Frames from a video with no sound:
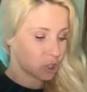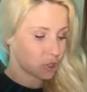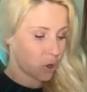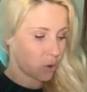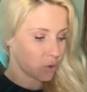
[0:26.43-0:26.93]

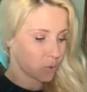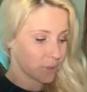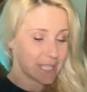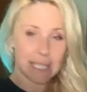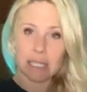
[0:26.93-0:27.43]
So the
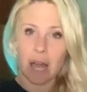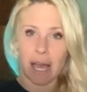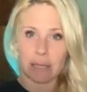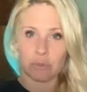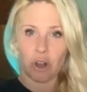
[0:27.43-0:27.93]
reason
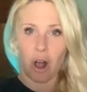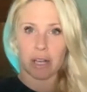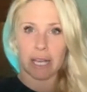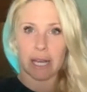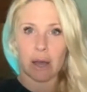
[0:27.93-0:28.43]
I am
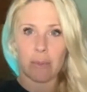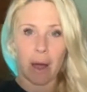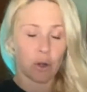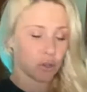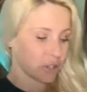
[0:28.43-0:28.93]
talking
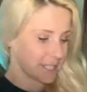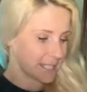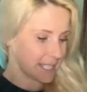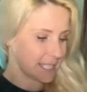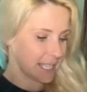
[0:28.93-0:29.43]
about
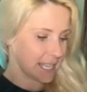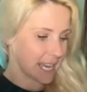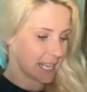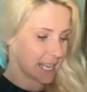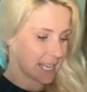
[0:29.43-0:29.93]
Chrissy
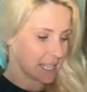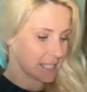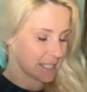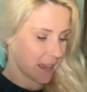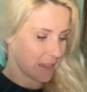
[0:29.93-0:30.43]
Teigen
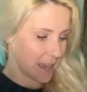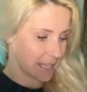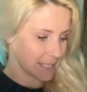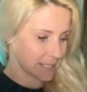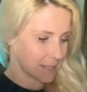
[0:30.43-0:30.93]
is
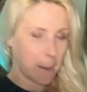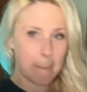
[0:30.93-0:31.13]
this.